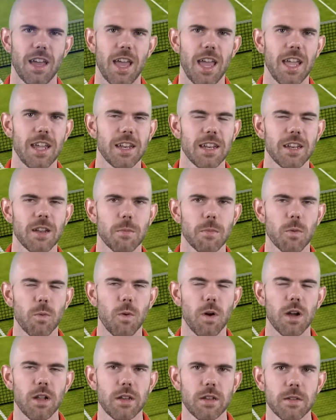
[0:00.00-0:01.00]
And at number
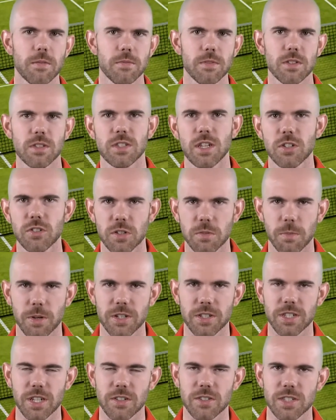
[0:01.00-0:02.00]
1,
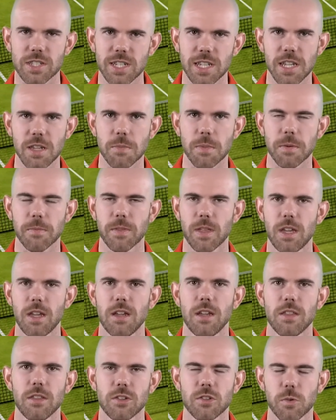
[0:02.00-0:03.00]
Cedrik-Marcel Stebe.
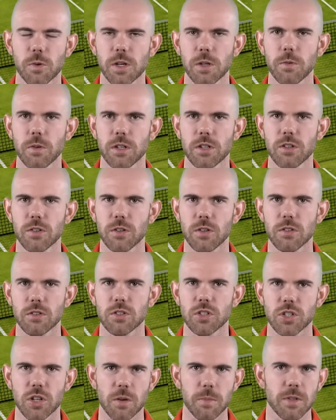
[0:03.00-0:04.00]
The
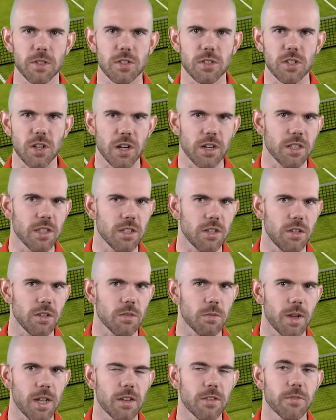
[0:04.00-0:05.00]
21-year-old German started the
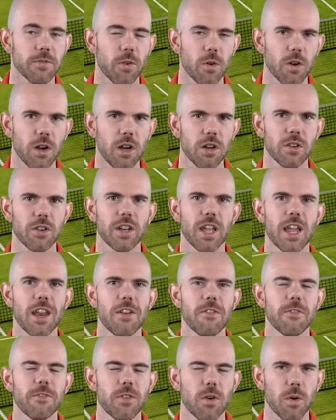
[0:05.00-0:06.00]
year ranked
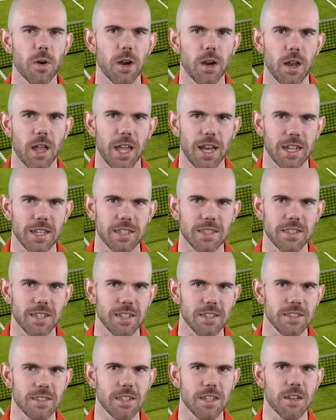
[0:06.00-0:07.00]
404 and has
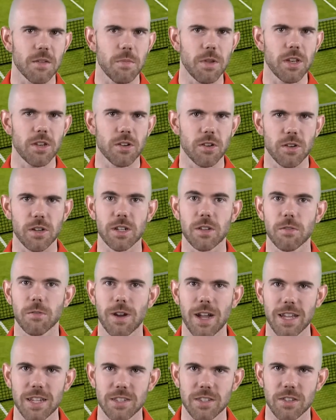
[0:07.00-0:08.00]
since seen a meteoric
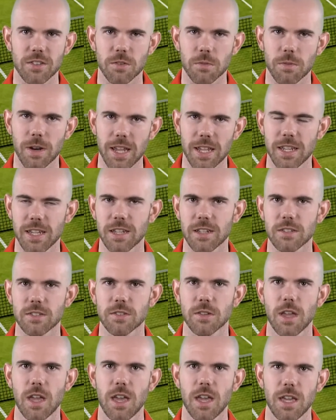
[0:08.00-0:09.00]
rise in the
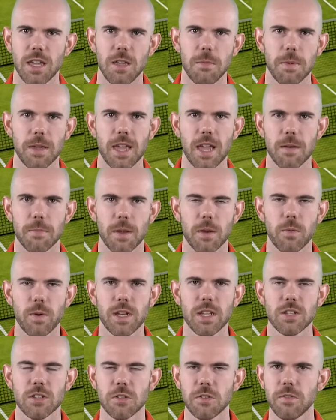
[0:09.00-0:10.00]
rankings. He began by
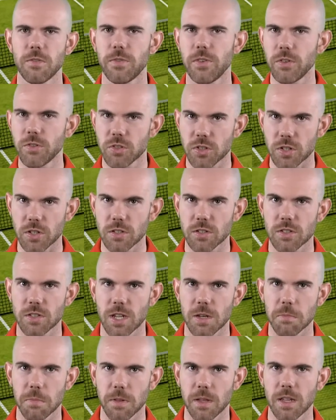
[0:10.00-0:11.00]
winning 2 futures
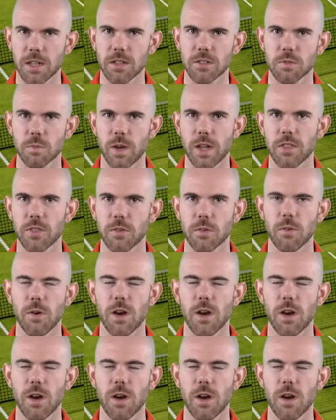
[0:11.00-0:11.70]
and playing his way through